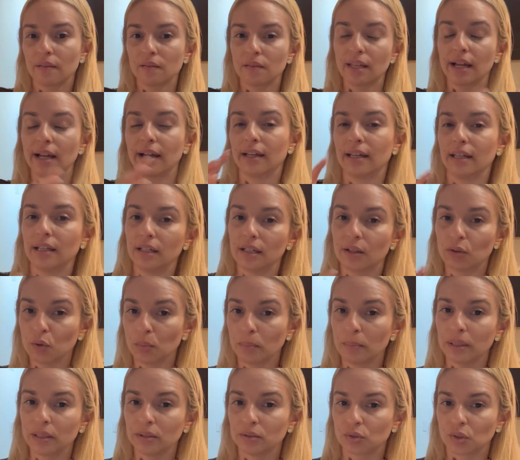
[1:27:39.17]
that he could
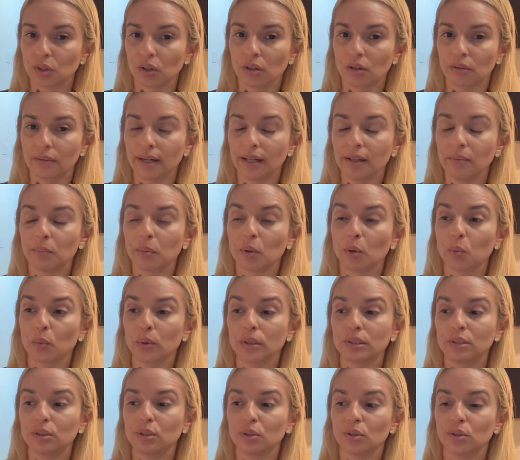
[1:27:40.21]
be intolerant, but we
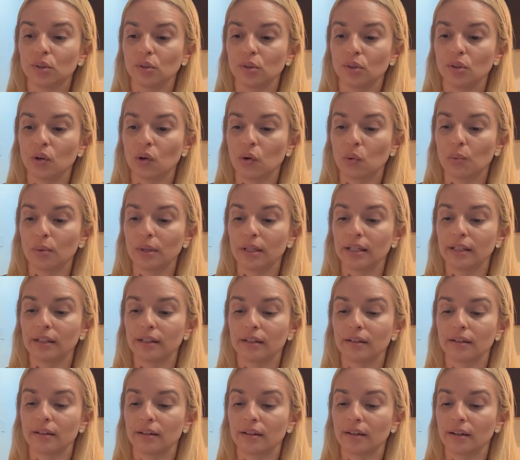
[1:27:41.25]
still don't know with
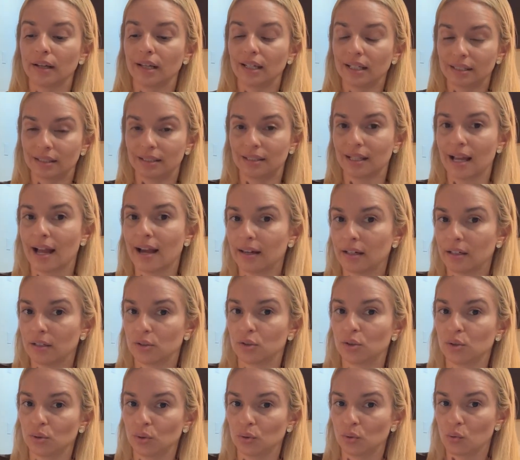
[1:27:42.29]

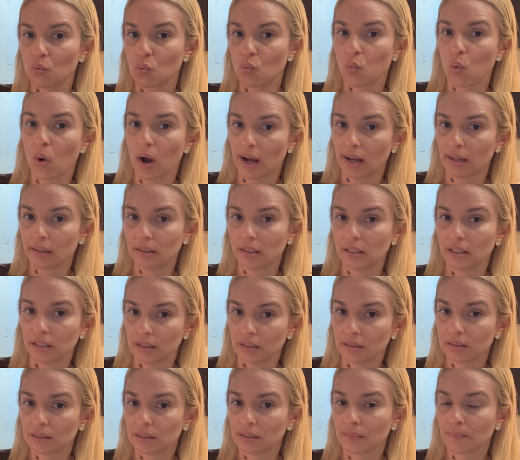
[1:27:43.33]
exactitude what
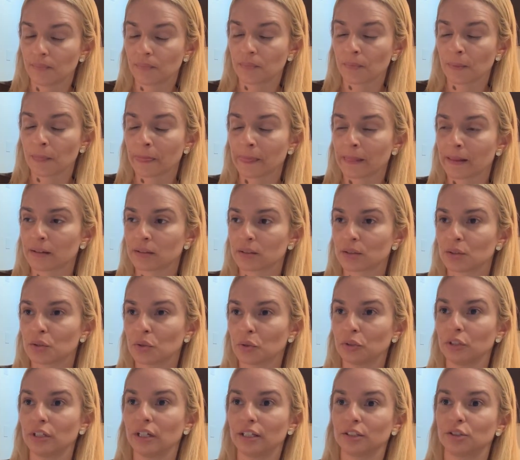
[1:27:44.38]
is. So
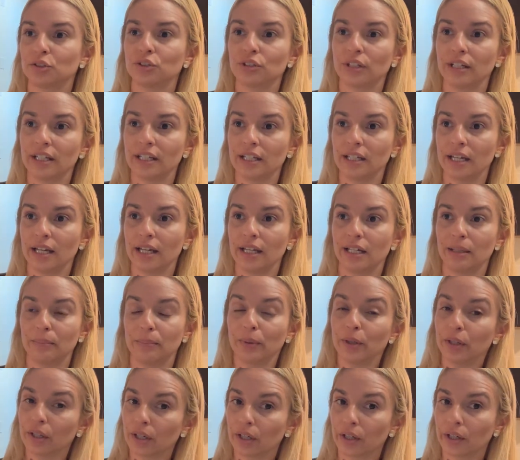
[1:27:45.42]
yesterday he ate a
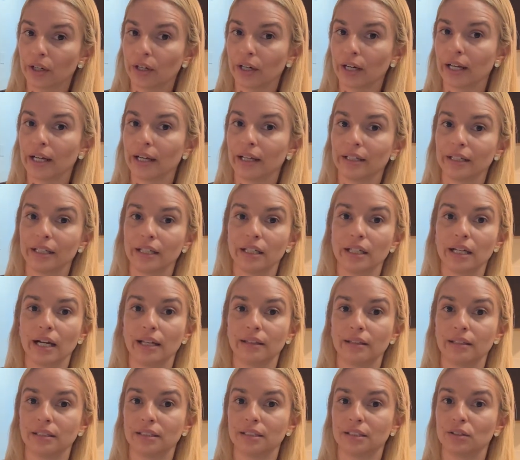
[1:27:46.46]
burger and he
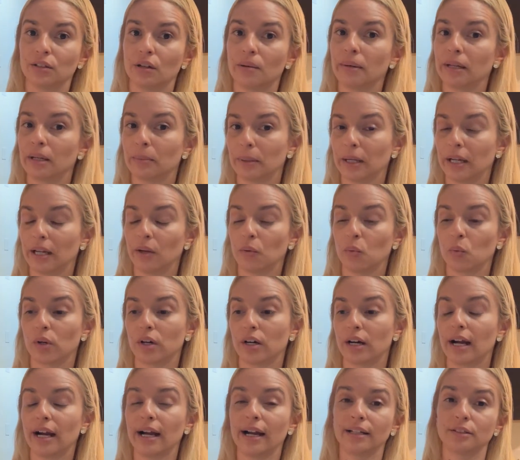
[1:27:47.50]
had this stomach pain
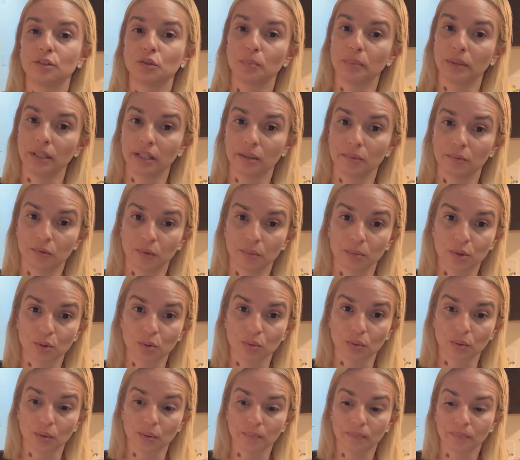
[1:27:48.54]
where I had to pick him from
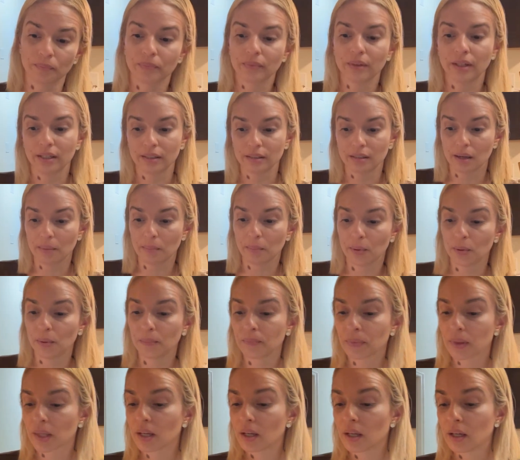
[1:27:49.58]
school. Example.
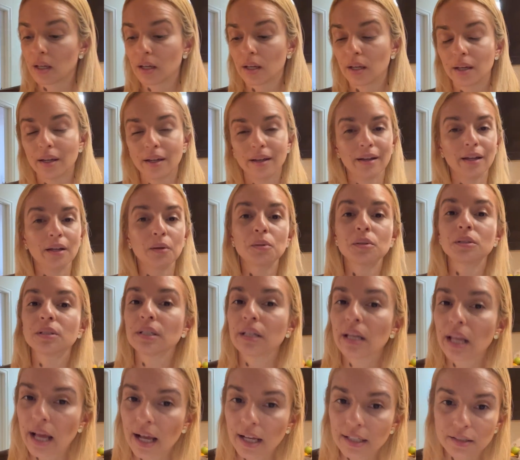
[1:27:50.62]
It was a
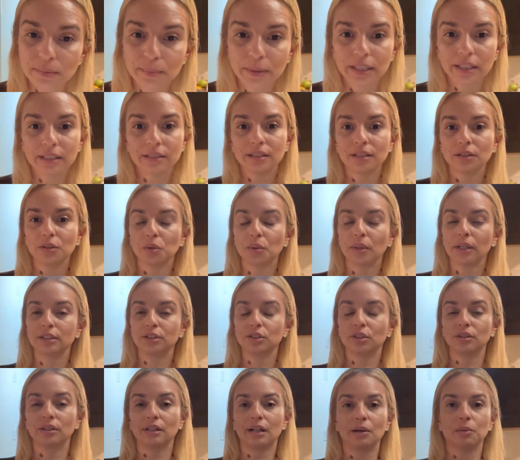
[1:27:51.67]
last minute
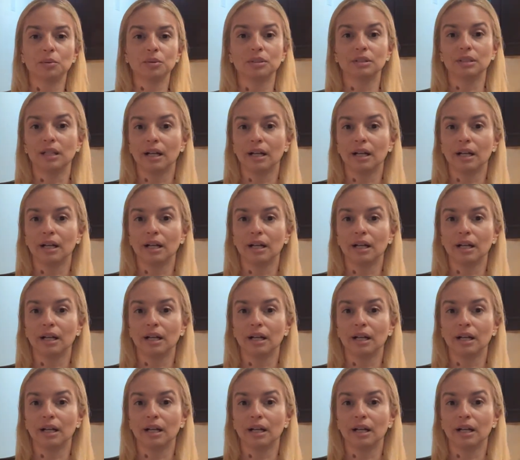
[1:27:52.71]
situation that I was